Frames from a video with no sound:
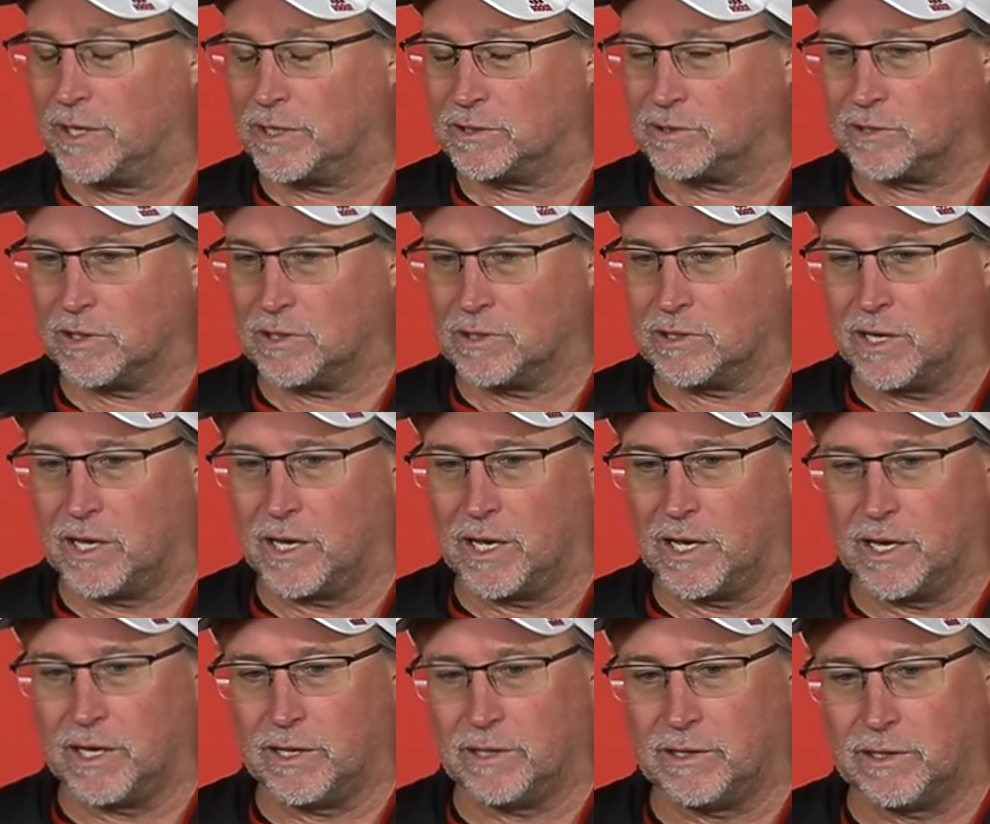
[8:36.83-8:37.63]
And I said,
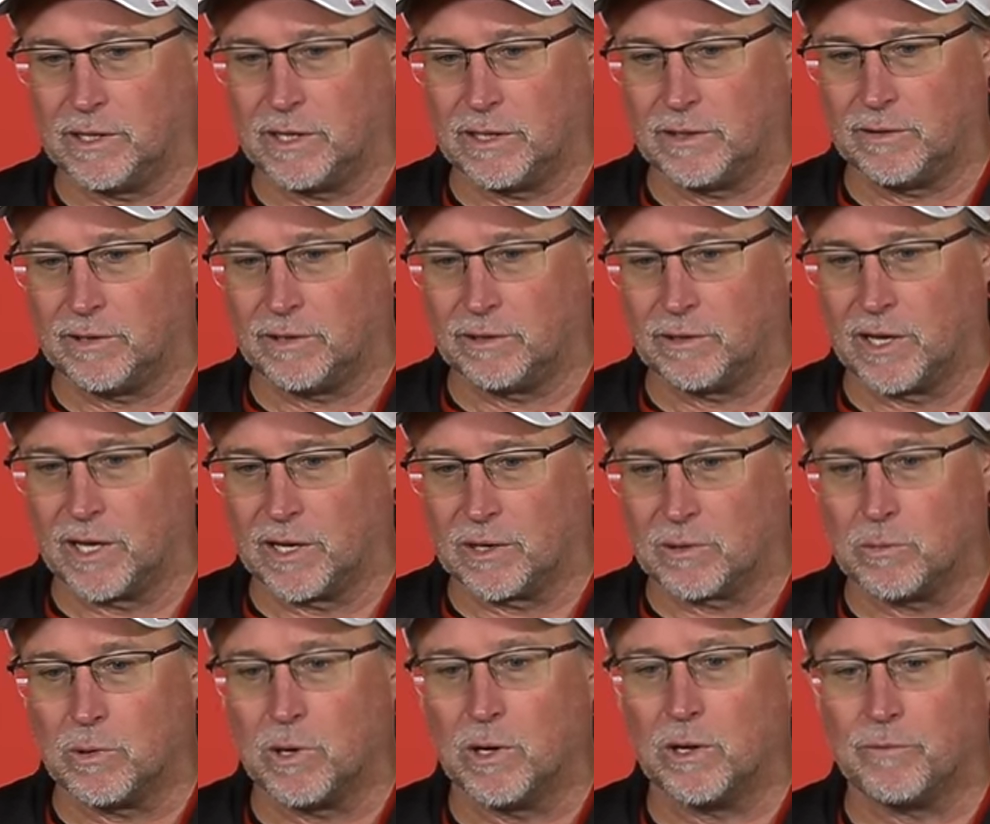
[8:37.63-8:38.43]
yeah. And they're
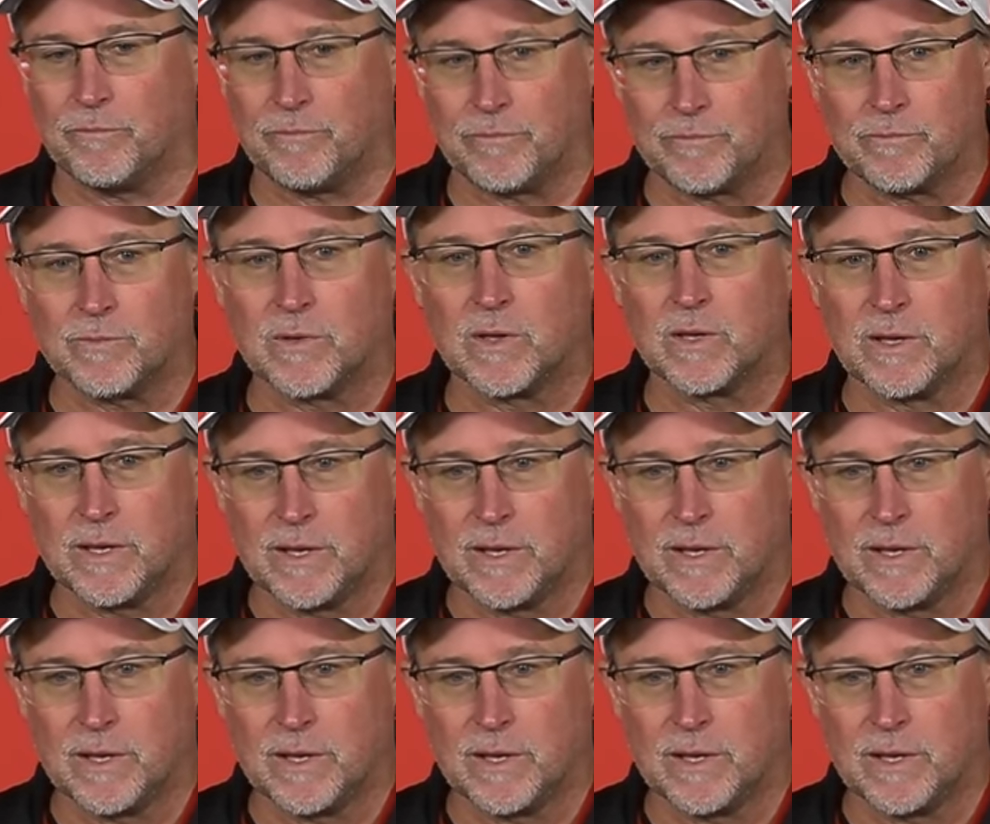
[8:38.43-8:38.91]
like, well,